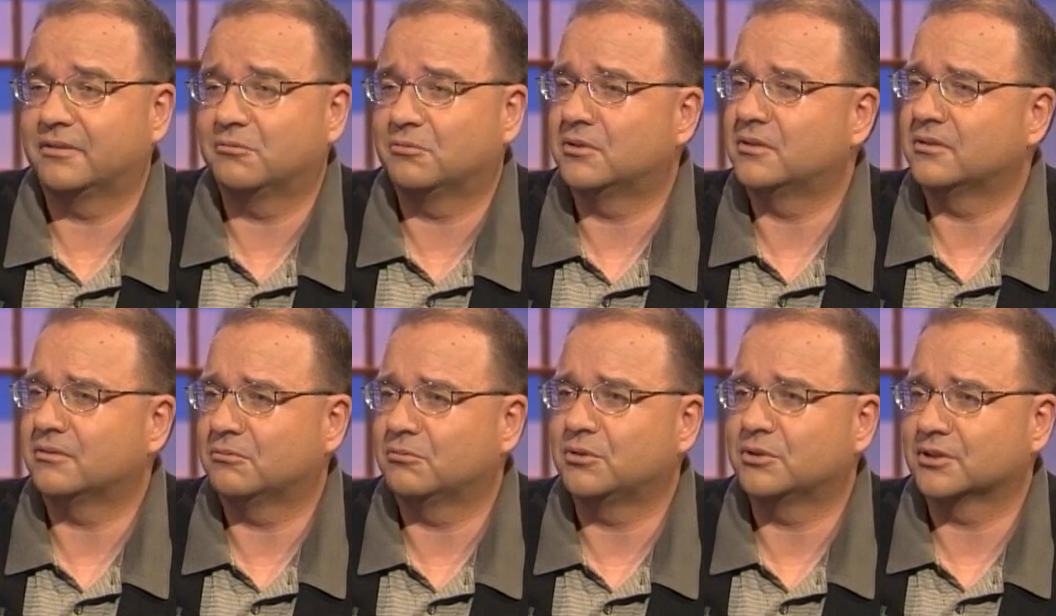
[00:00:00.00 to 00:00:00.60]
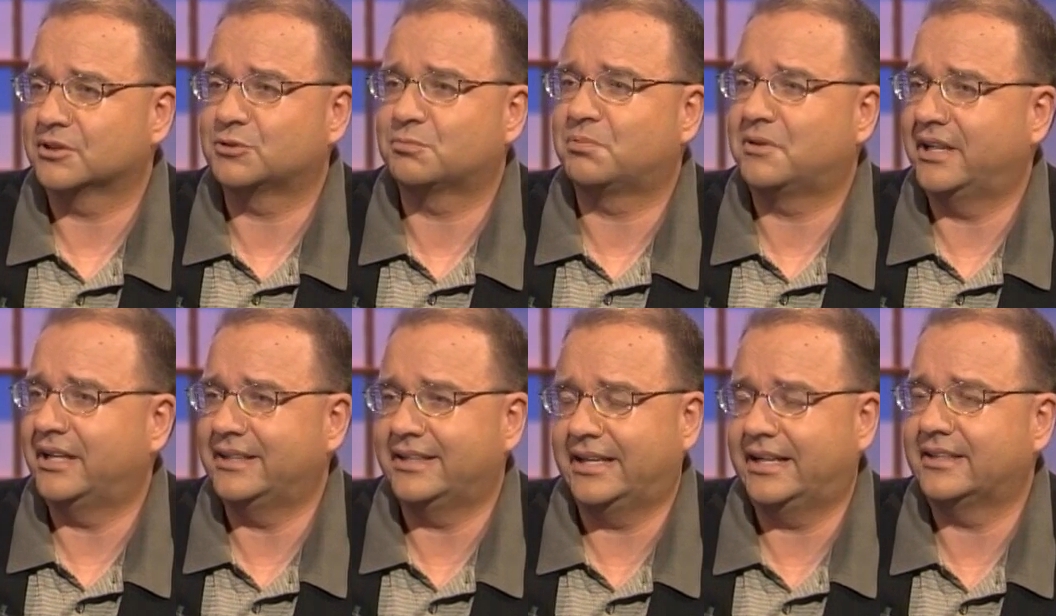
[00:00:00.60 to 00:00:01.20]
And we'll
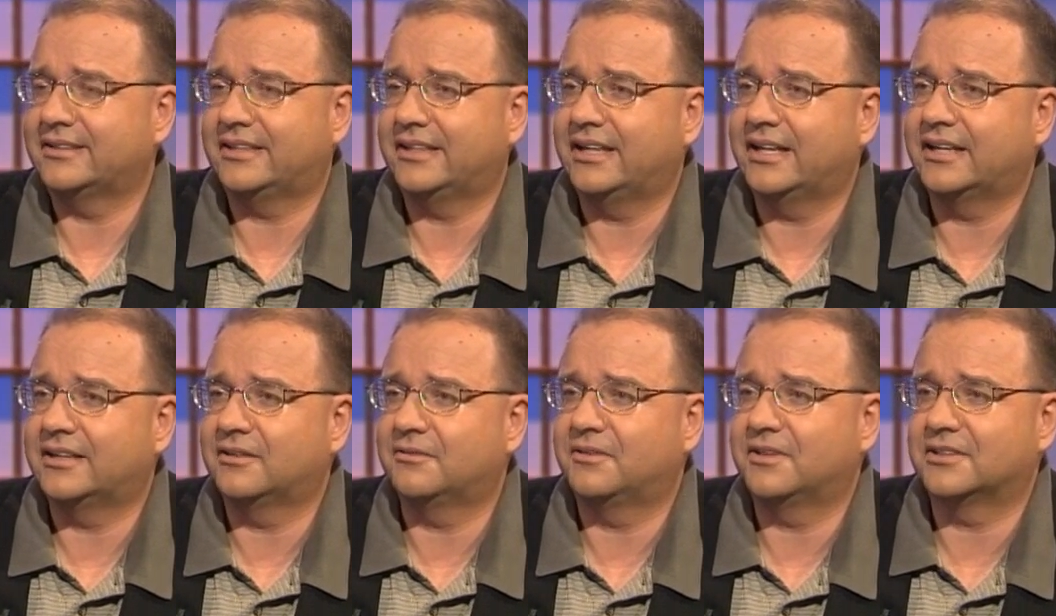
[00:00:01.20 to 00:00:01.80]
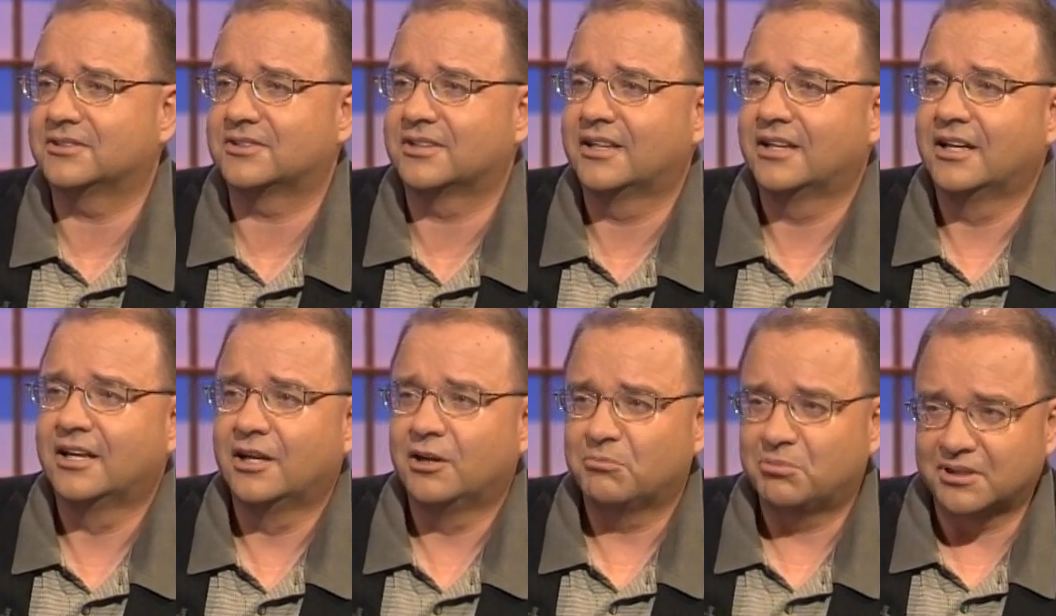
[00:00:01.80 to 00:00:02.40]
explain that at the end of this.
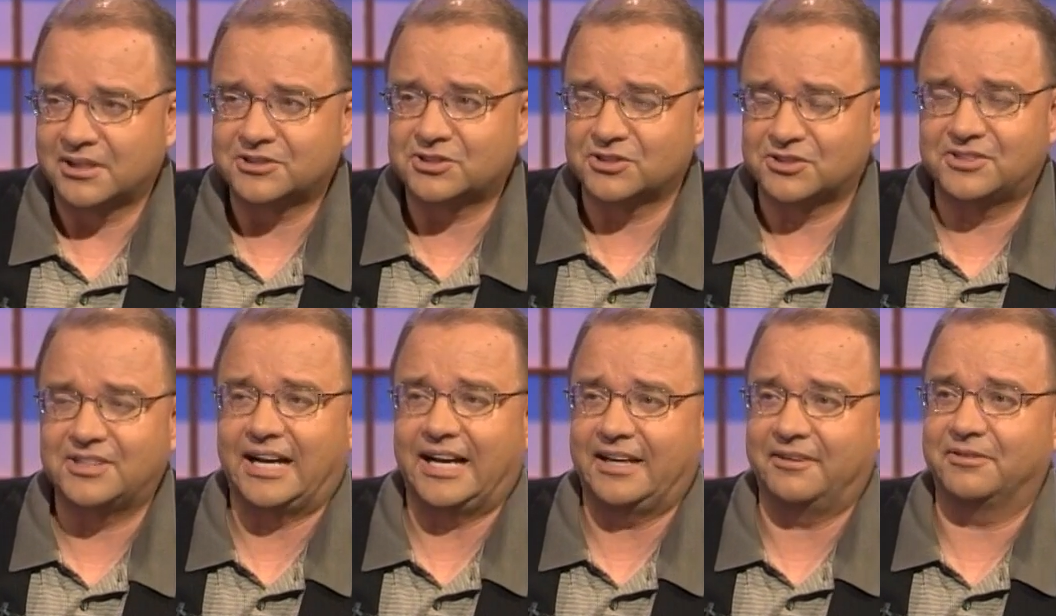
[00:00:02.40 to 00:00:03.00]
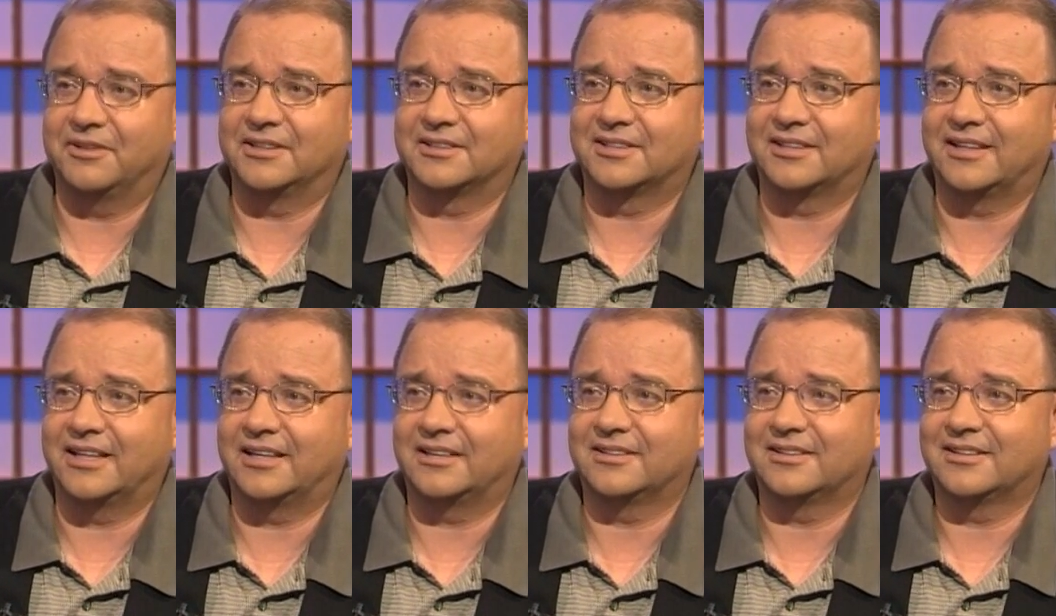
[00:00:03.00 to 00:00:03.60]
But let's just dive into that.